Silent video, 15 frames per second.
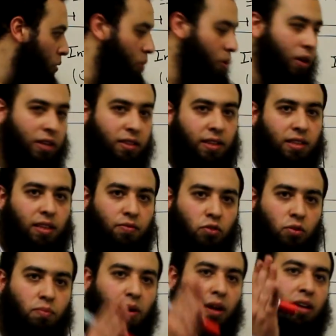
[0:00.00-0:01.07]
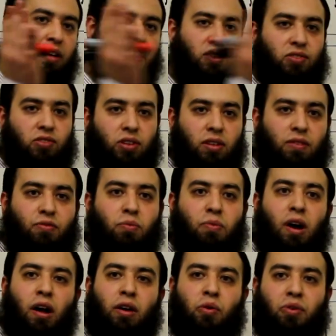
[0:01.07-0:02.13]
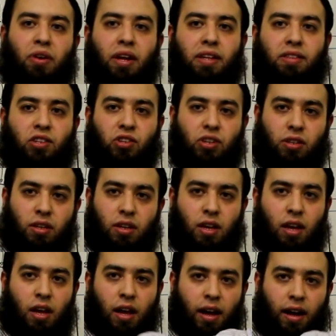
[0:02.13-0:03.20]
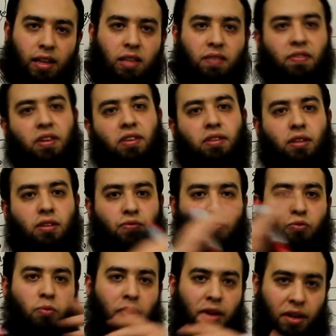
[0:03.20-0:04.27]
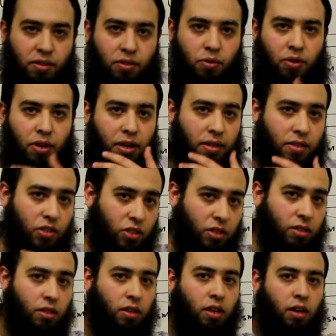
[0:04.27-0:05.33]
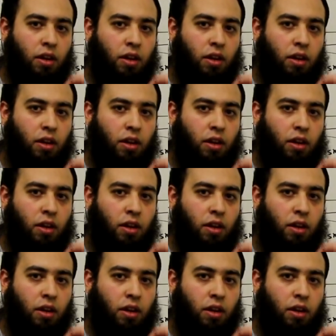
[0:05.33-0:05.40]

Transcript: you collect data from case study from an organization and validate from another organization.